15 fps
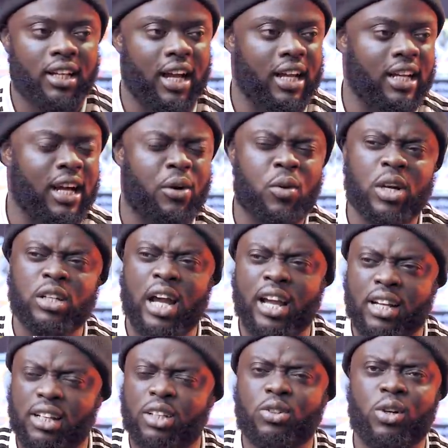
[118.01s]
And I went, I
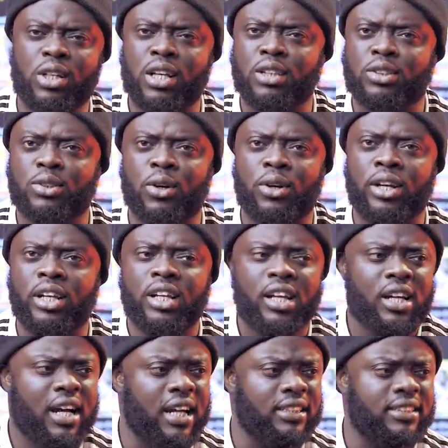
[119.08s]
click on the story,
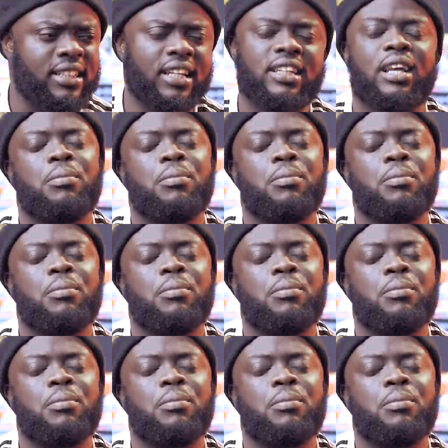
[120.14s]
I check